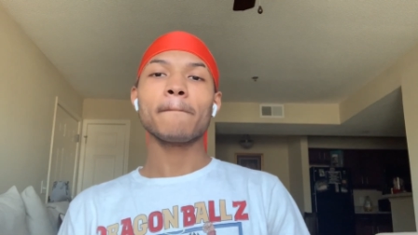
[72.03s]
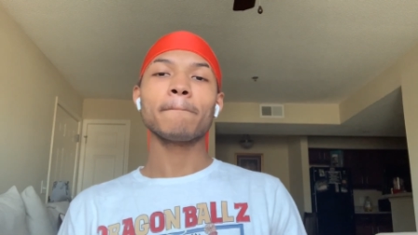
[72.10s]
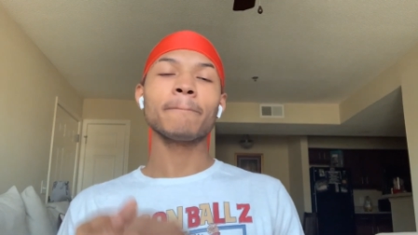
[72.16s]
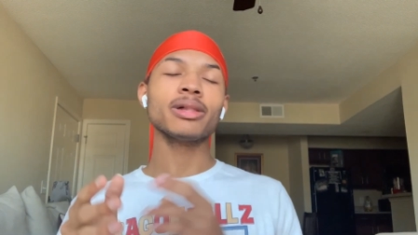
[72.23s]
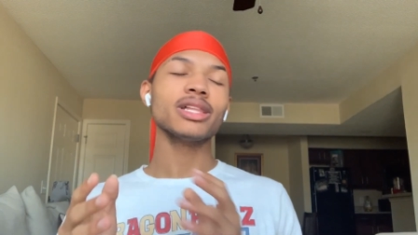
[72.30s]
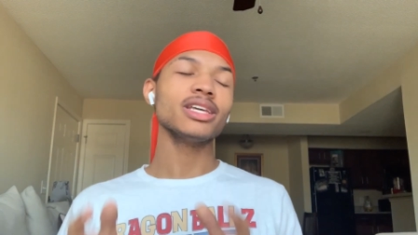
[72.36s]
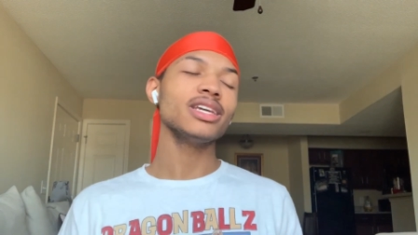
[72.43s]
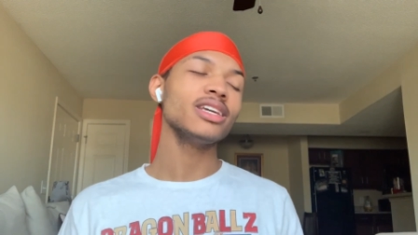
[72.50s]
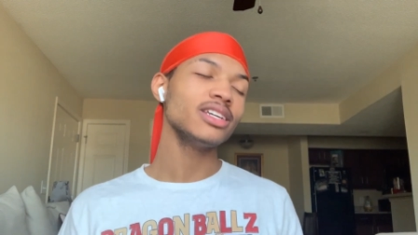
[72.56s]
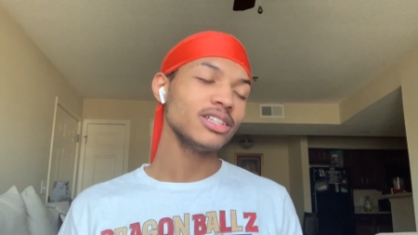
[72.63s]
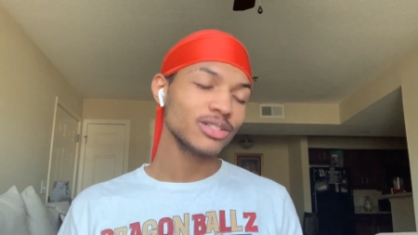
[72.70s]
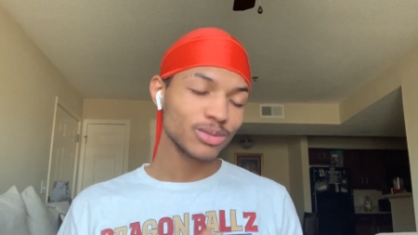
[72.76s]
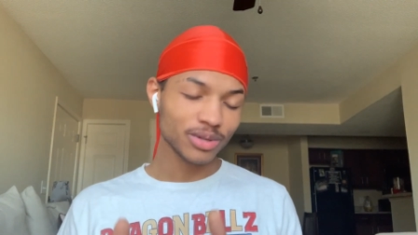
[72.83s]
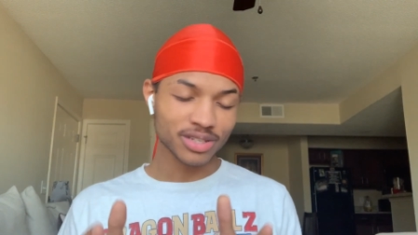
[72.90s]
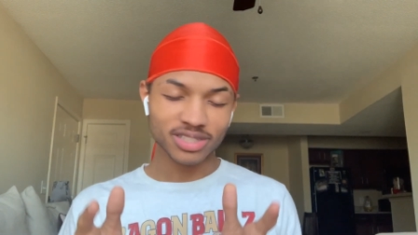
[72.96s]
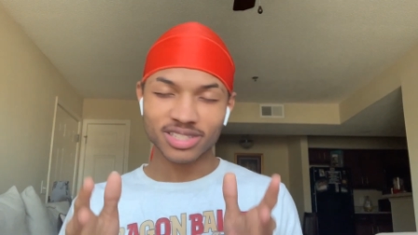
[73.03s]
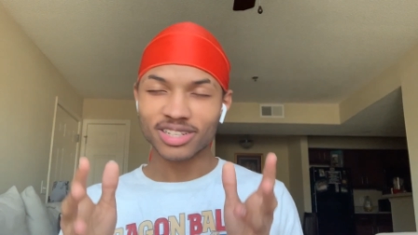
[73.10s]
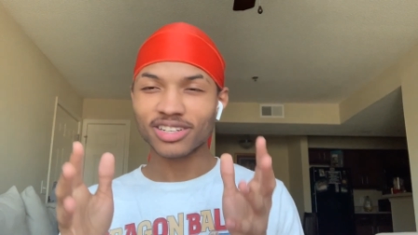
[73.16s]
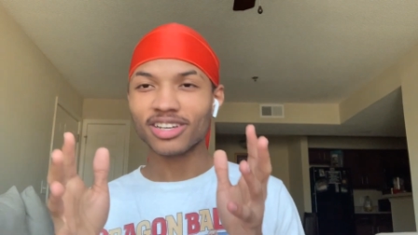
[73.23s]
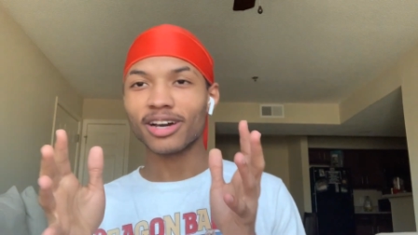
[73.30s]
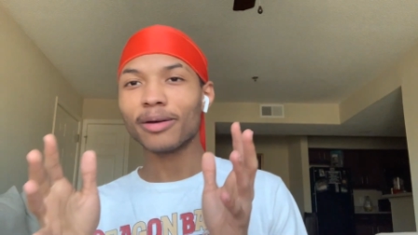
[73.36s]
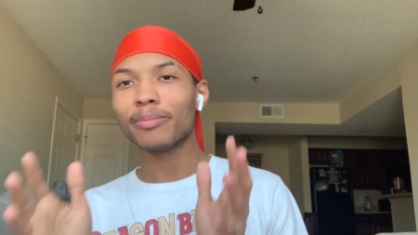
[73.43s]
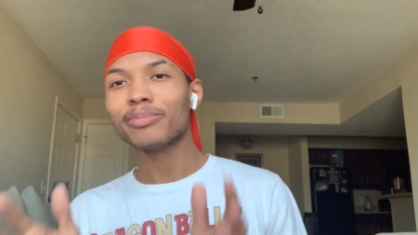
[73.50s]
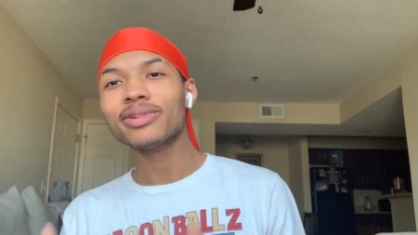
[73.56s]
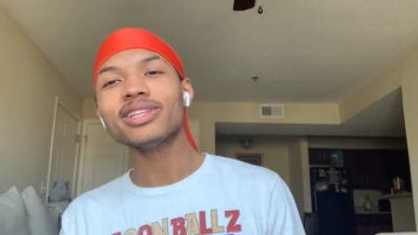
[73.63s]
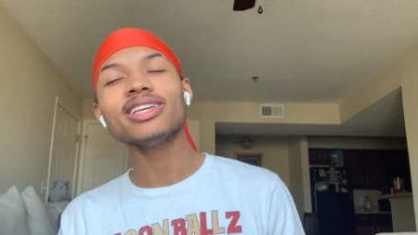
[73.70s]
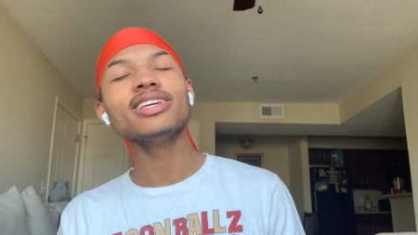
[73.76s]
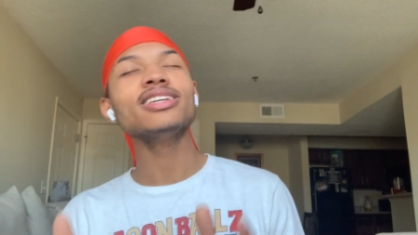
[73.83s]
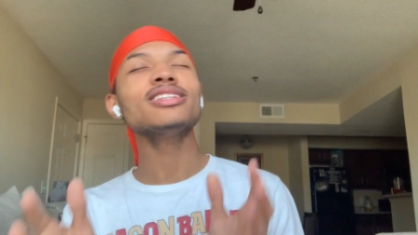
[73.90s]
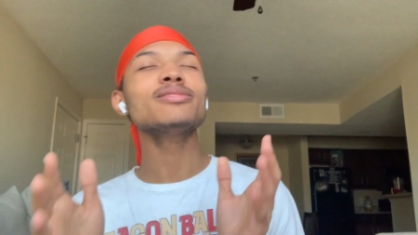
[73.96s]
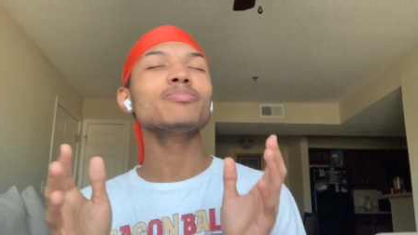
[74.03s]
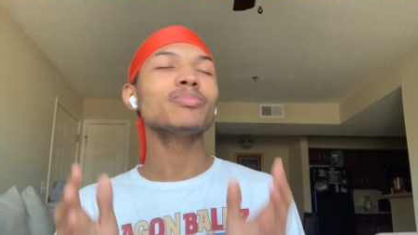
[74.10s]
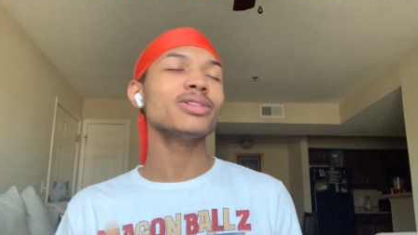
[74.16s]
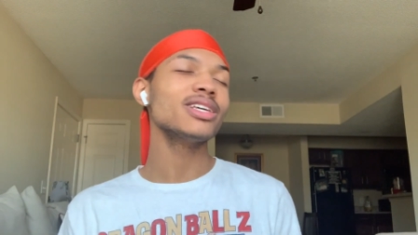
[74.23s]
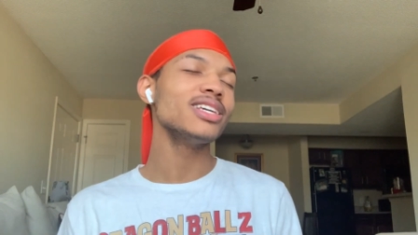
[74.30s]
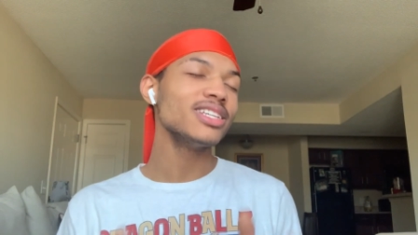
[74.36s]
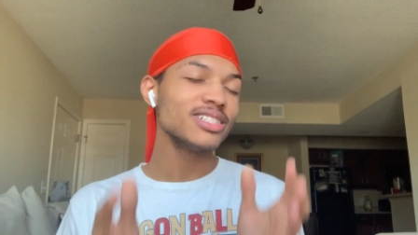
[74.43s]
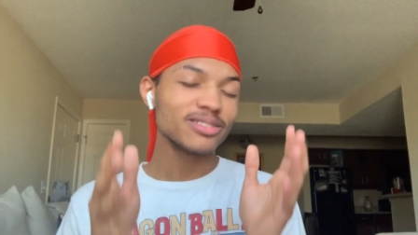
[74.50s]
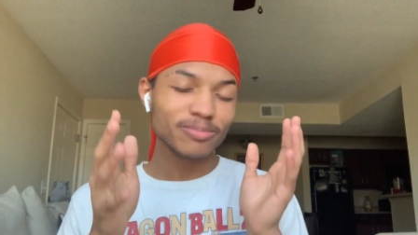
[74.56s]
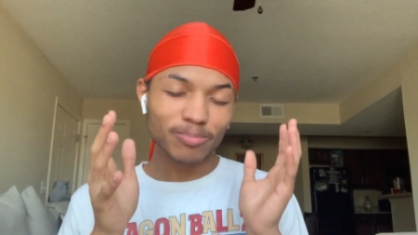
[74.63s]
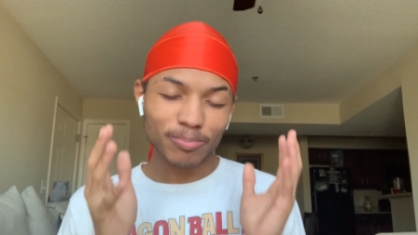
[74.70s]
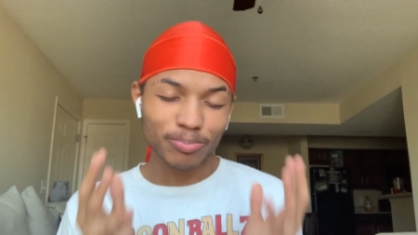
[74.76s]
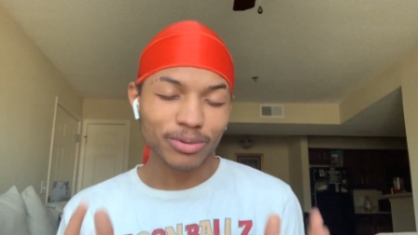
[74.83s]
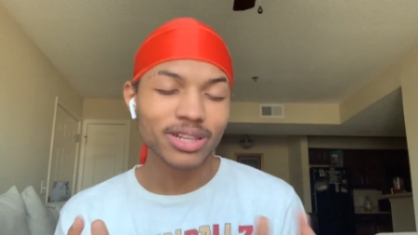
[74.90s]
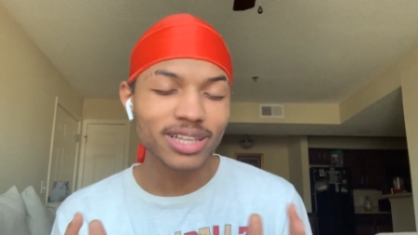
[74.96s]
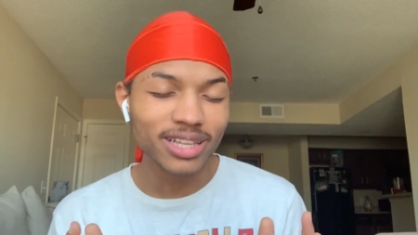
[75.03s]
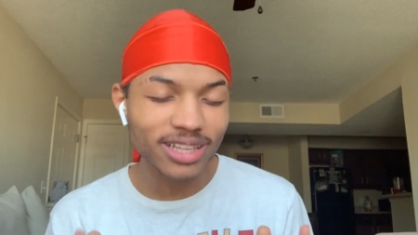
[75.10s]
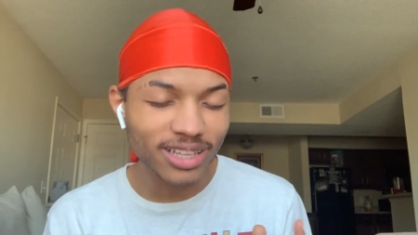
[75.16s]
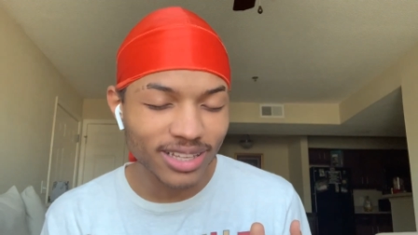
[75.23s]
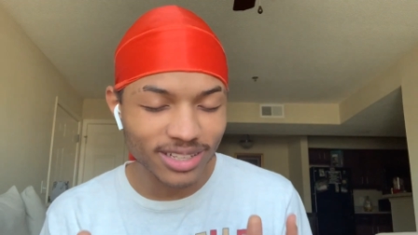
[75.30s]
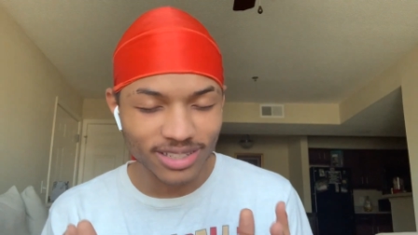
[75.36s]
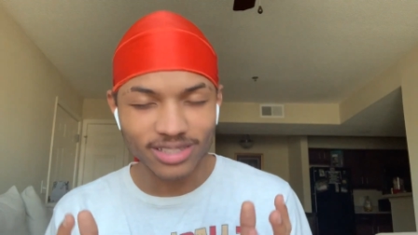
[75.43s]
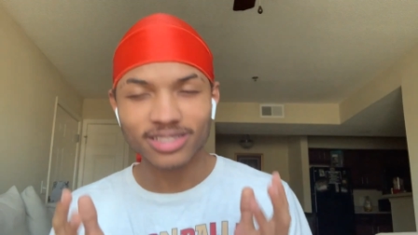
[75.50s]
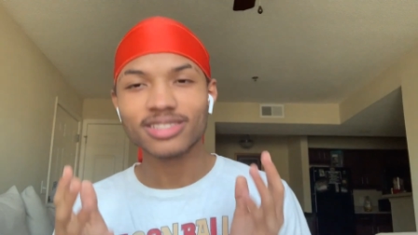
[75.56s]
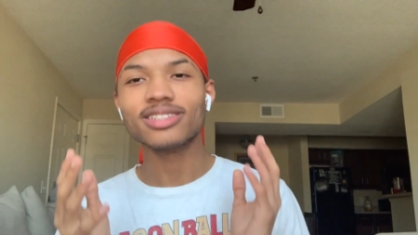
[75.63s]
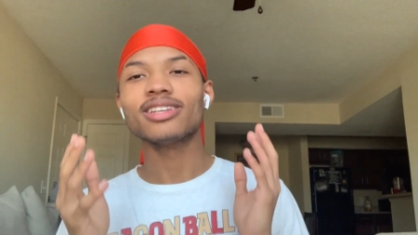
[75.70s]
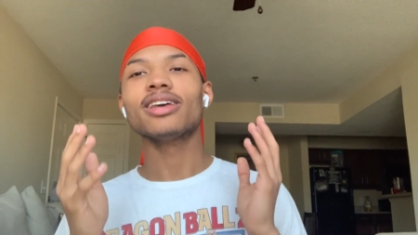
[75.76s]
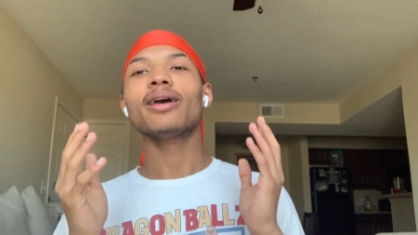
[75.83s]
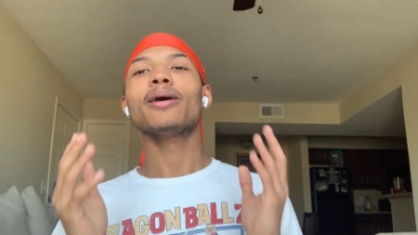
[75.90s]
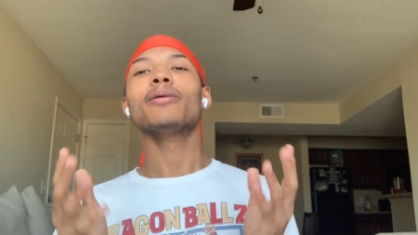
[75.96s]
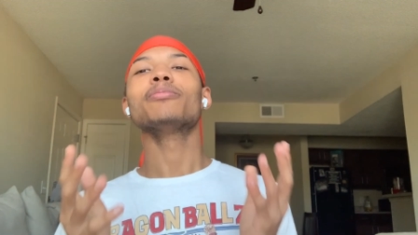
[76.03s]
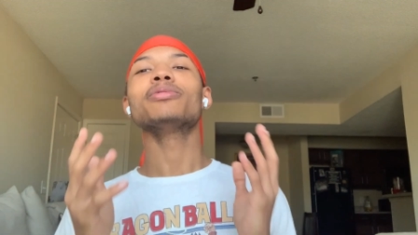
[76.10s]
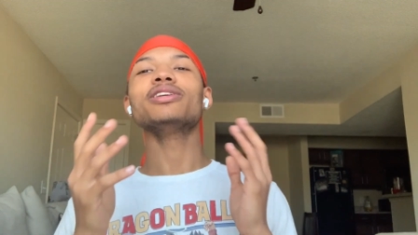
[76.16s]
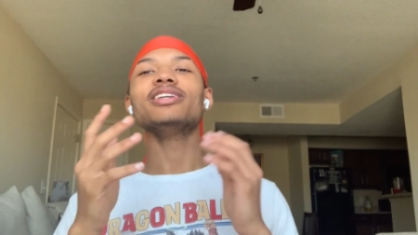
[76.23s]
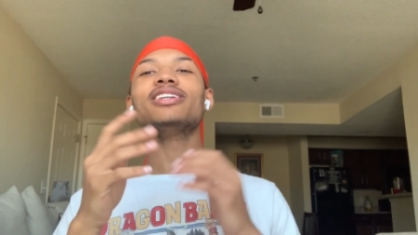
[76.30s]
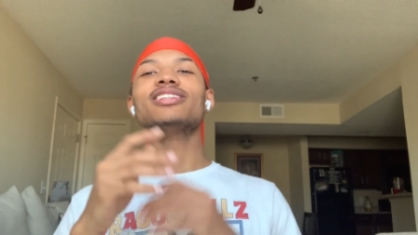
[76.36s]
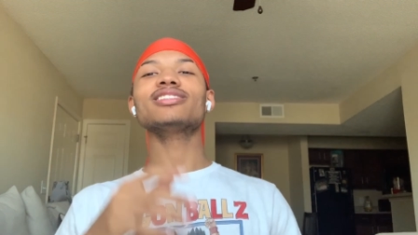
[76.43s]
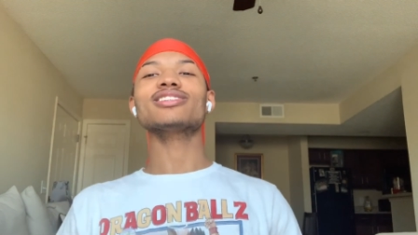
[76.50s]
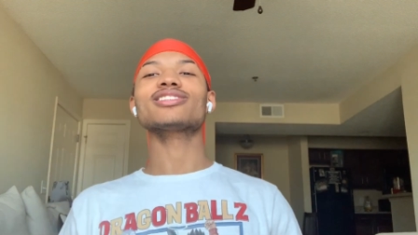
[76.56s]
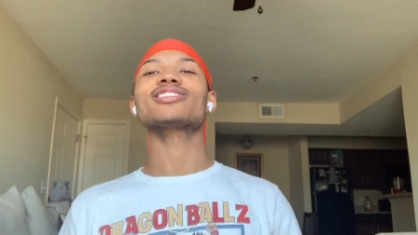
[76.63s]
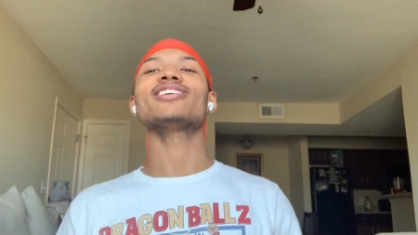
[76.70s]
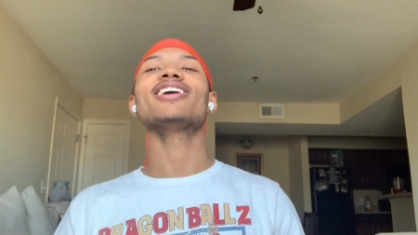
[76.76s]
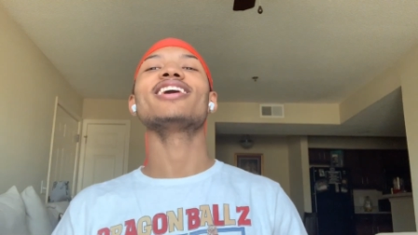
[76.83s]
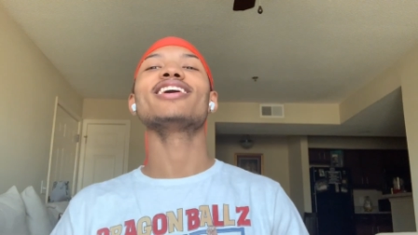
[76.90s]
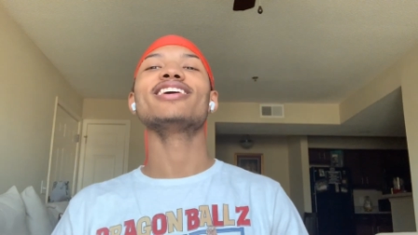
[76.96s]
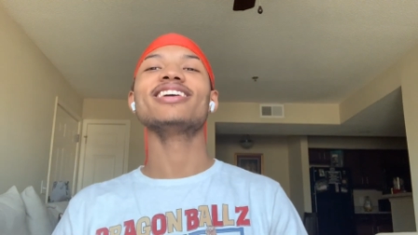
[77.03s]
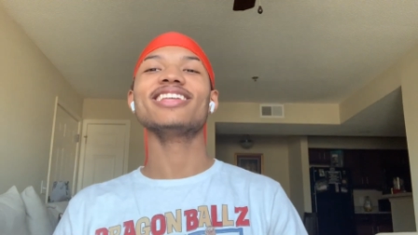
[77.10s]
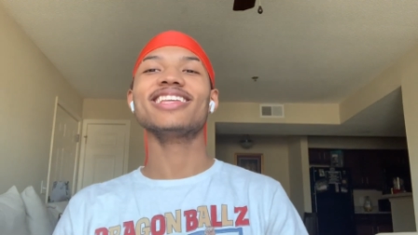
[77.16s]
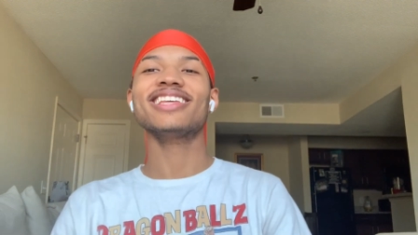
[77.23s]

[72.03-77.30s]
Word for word: Please, when I tell y'all, please, please, please, please subscribe.